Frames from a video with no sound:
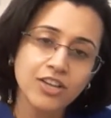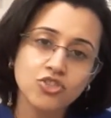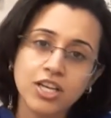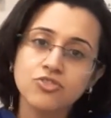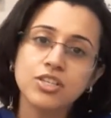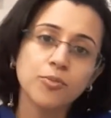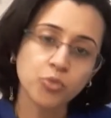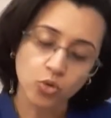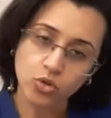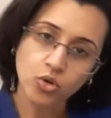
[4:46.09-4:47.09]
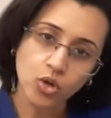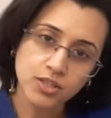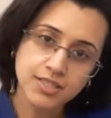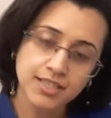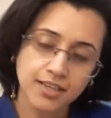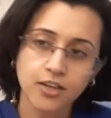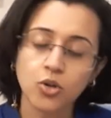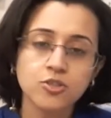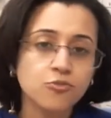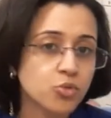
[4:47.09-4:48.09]
Changing the protocols. There are
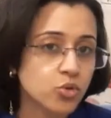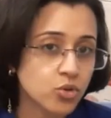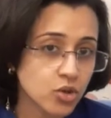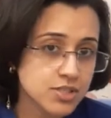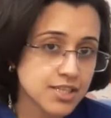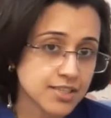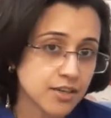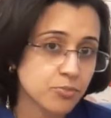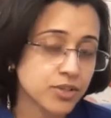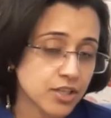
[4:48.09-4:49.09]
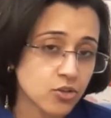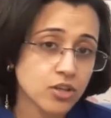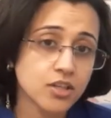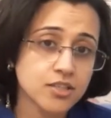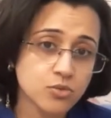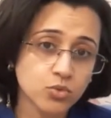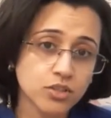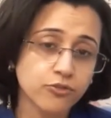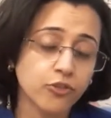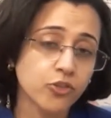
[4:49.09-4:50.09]
lots of protocols that are particularly
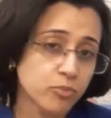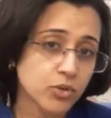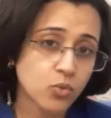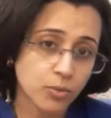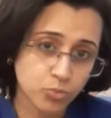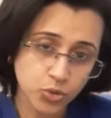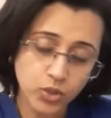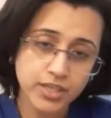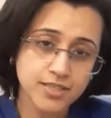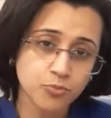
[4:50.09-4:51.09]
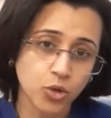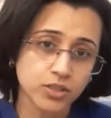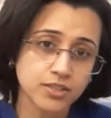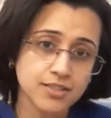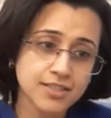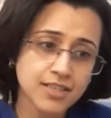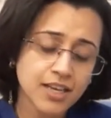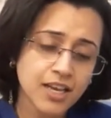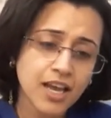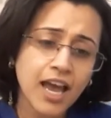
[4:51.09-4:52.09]
suited for women who are poor responders.
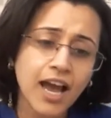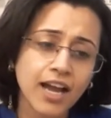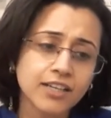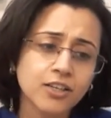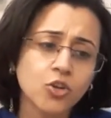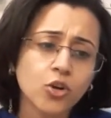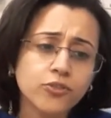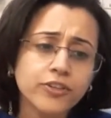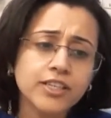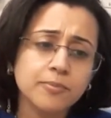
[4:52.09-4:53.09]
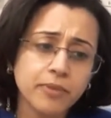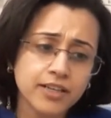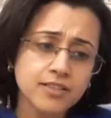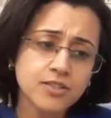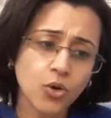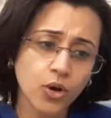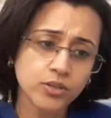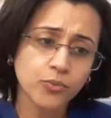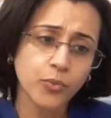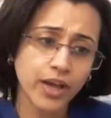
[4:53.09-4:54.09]
And a lot of it depends
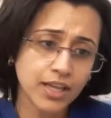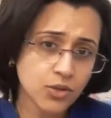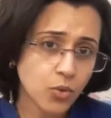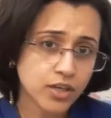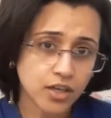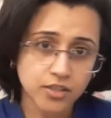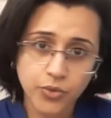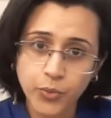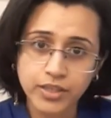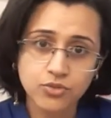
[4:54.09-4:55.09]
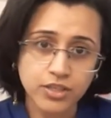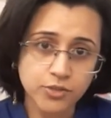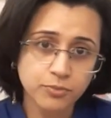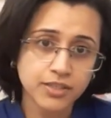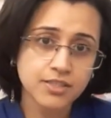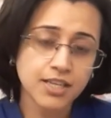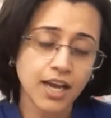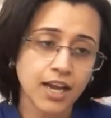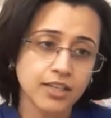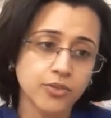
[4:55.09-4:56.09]
on where you are undergoing treatment
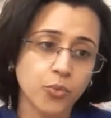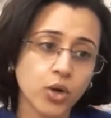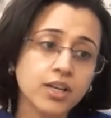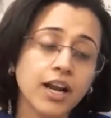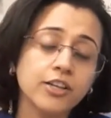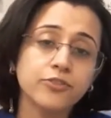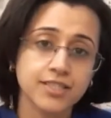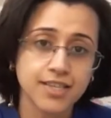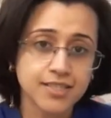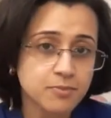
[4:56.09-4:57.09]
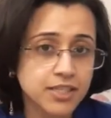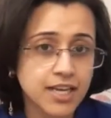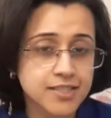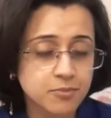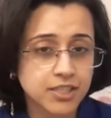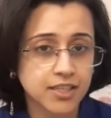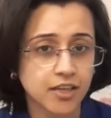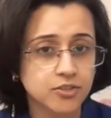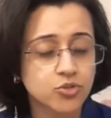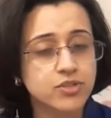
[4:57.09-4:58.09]
and what kind of assessment has been
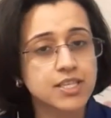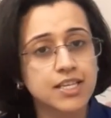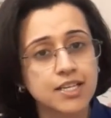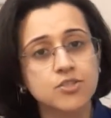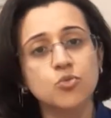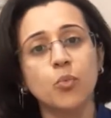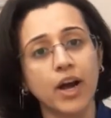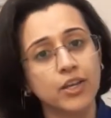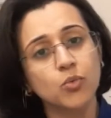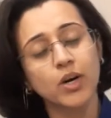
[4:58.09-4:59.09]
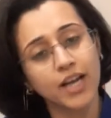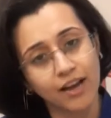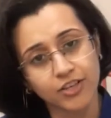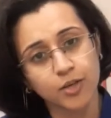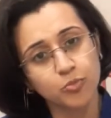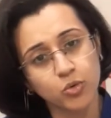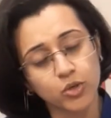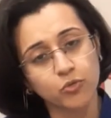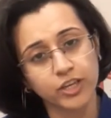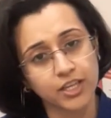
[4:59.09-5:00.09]
done to see as to why you are having a poor
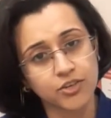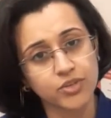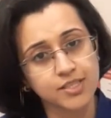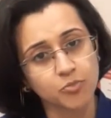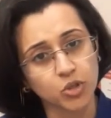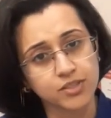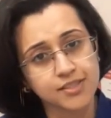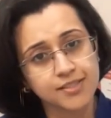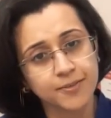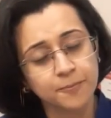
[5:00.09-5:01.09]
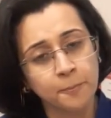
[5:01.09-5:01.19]
ovarian response.